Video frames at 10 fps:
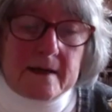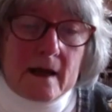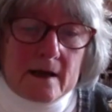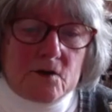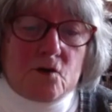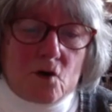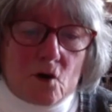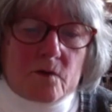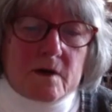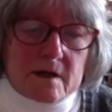and you
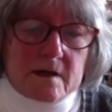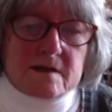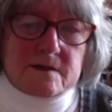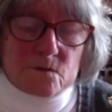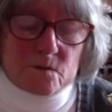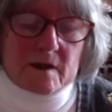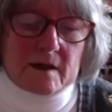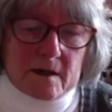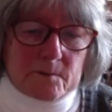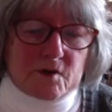know that it is
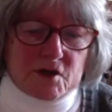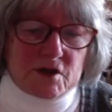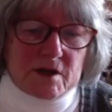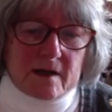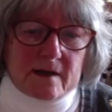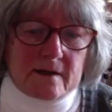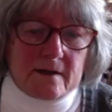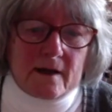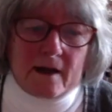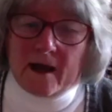really appreciated.
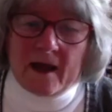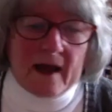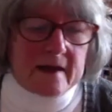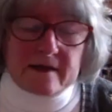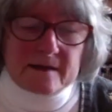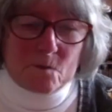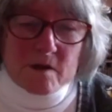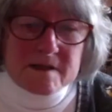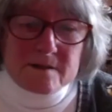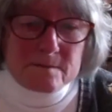And it
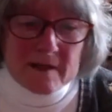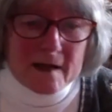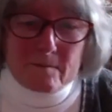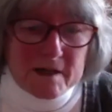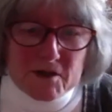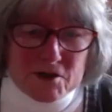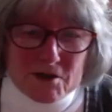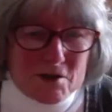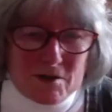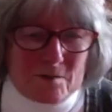wasn't that much
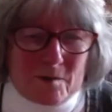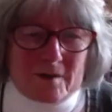to do,